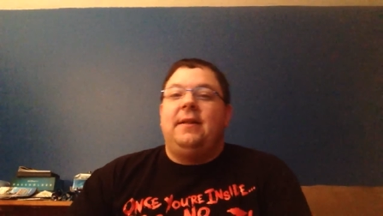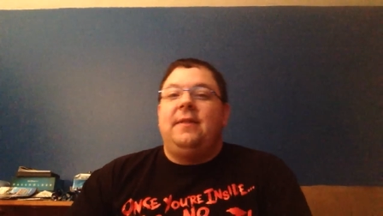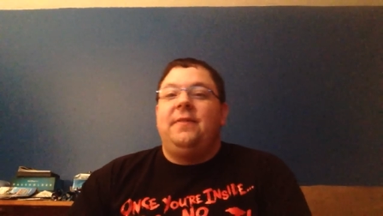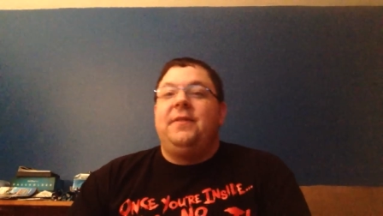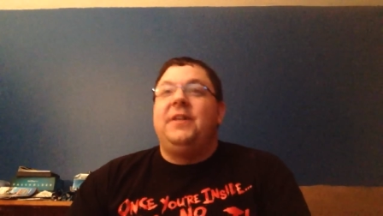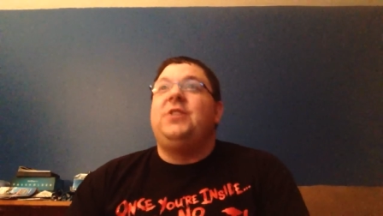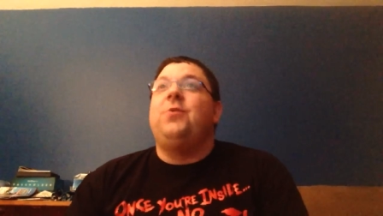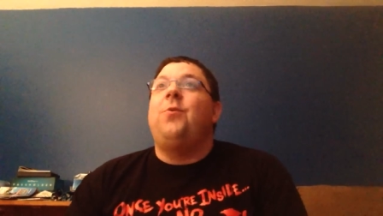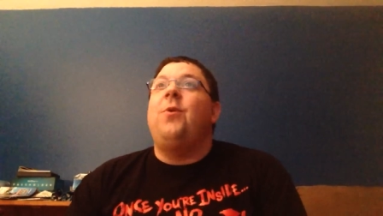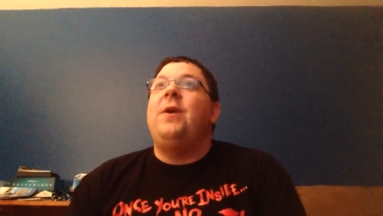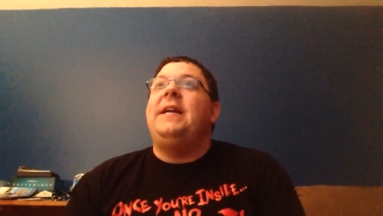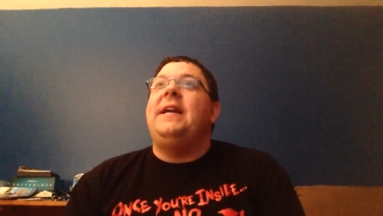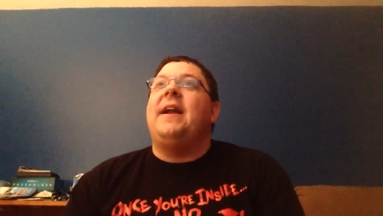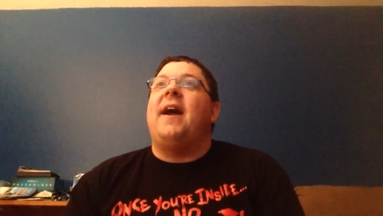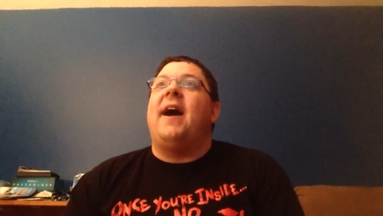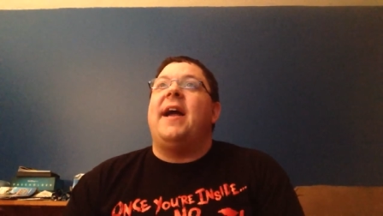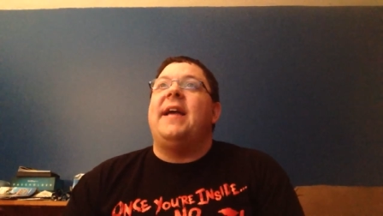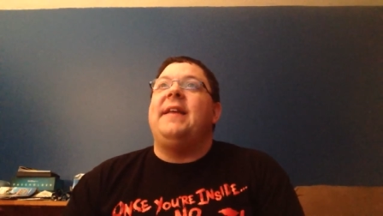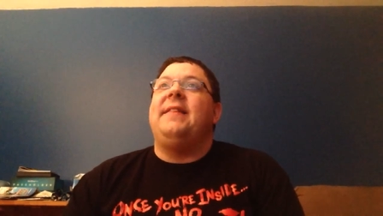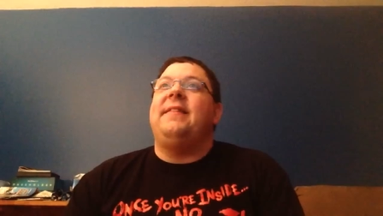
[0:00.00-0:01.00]
the
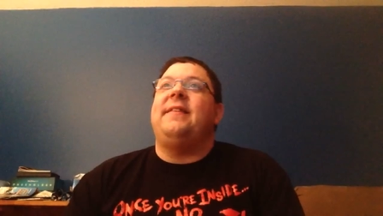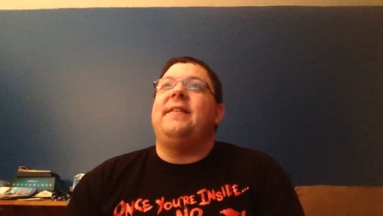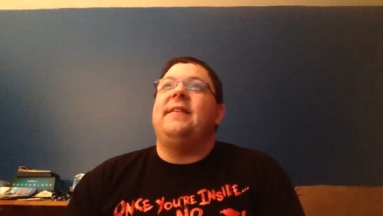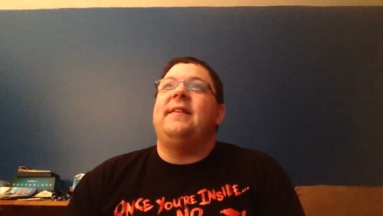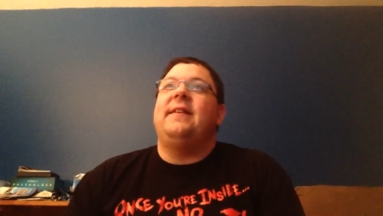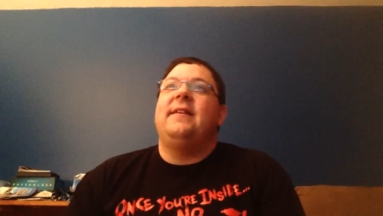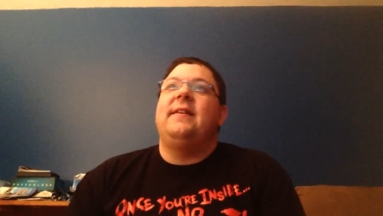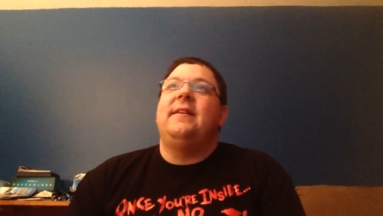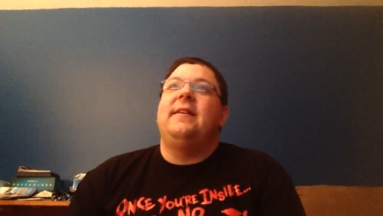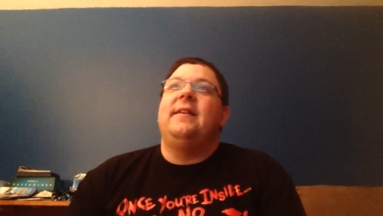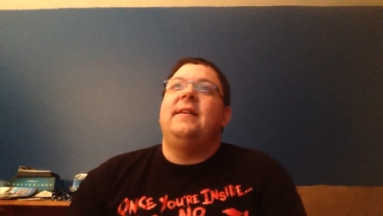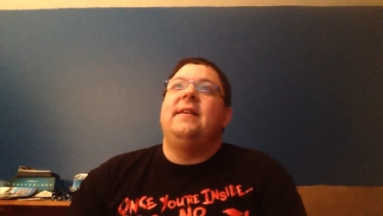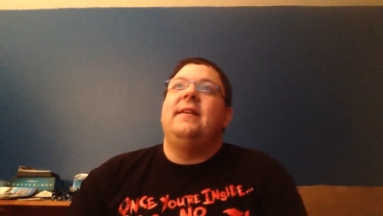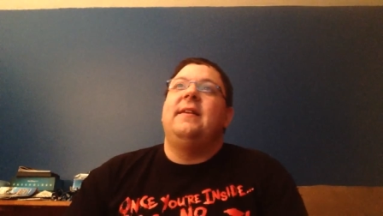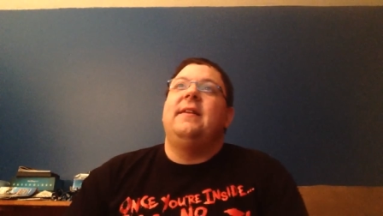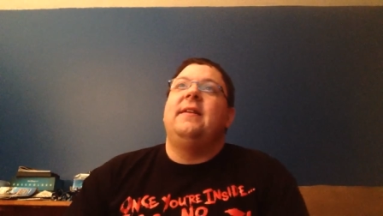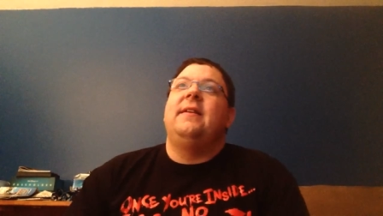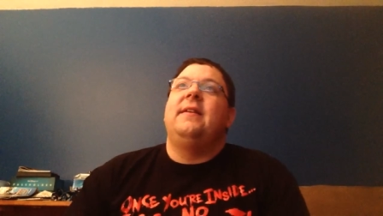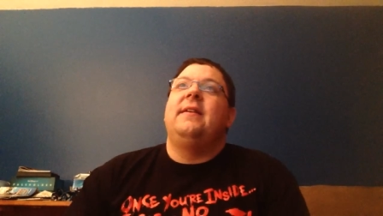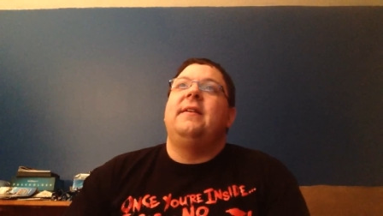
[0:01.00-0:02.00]
29th.
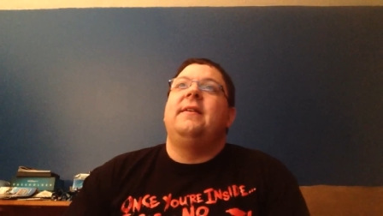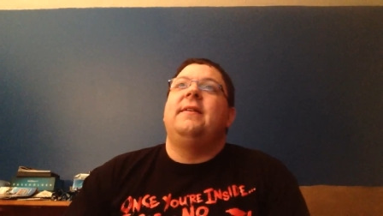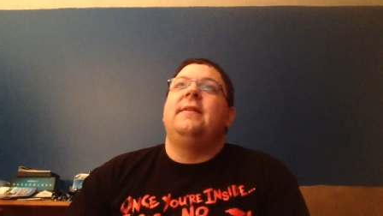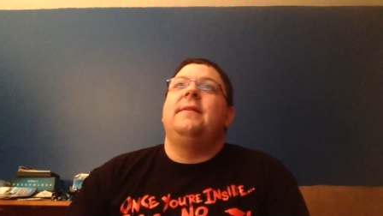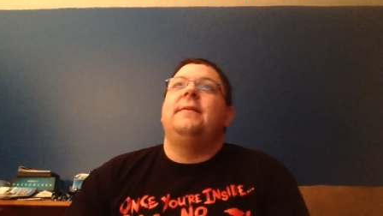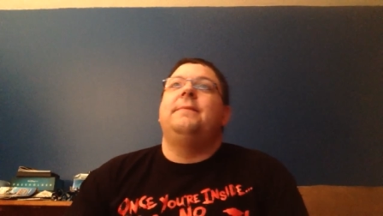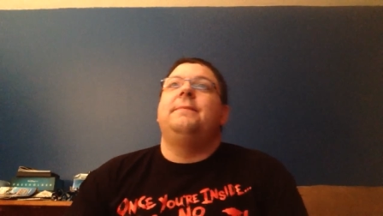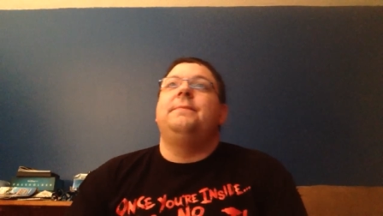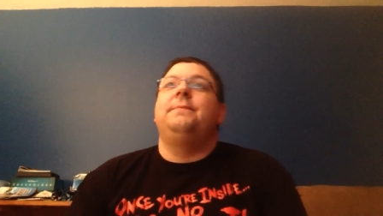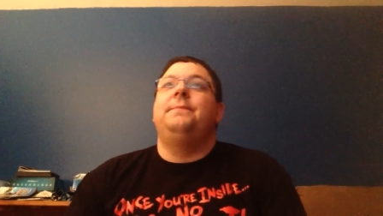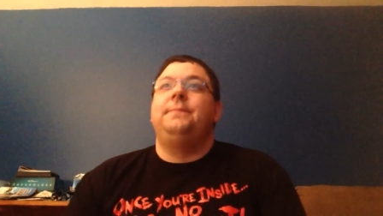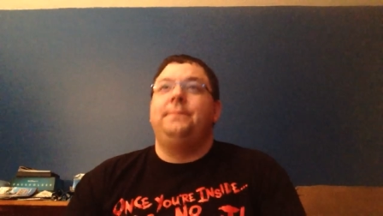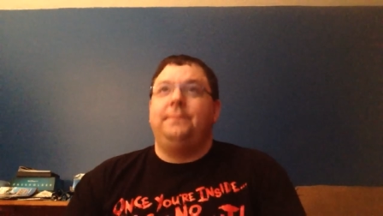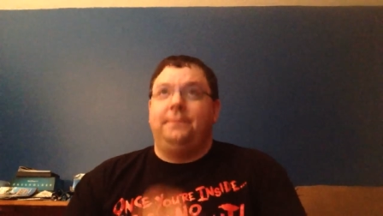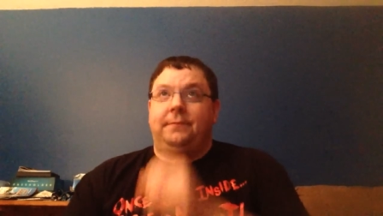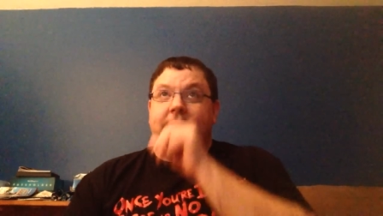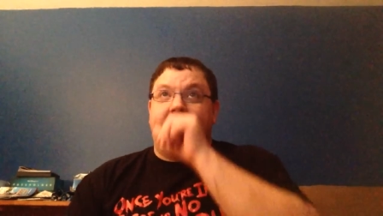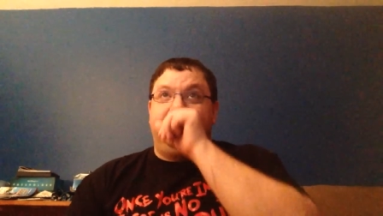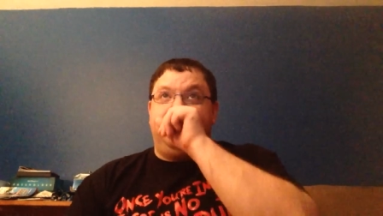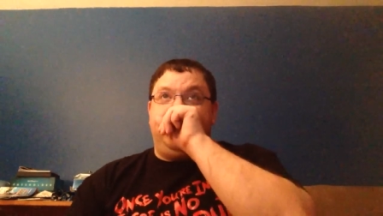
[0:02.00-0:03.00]

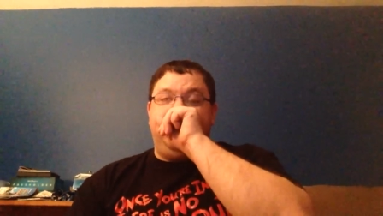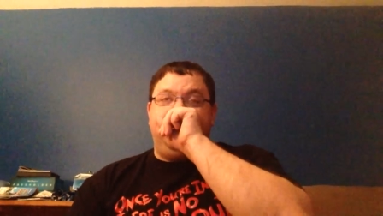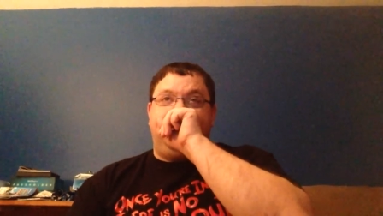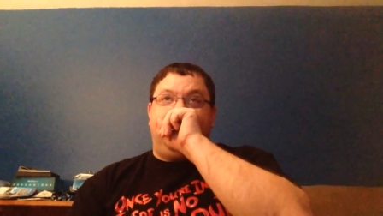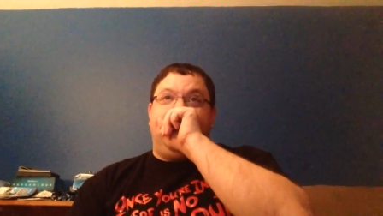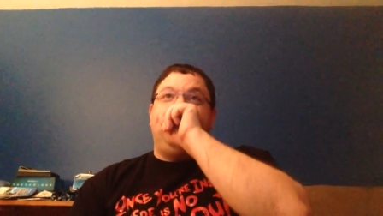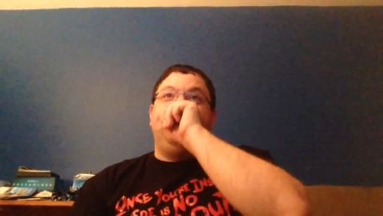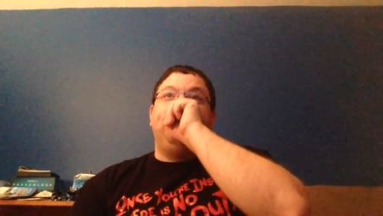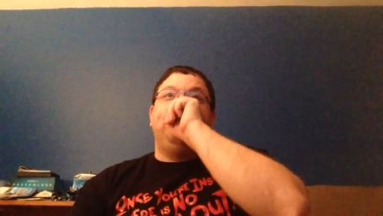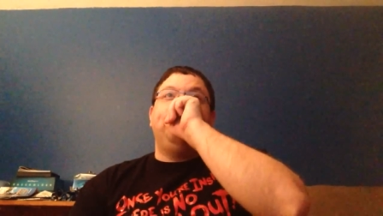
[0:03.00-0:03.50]
Mm, excuse me.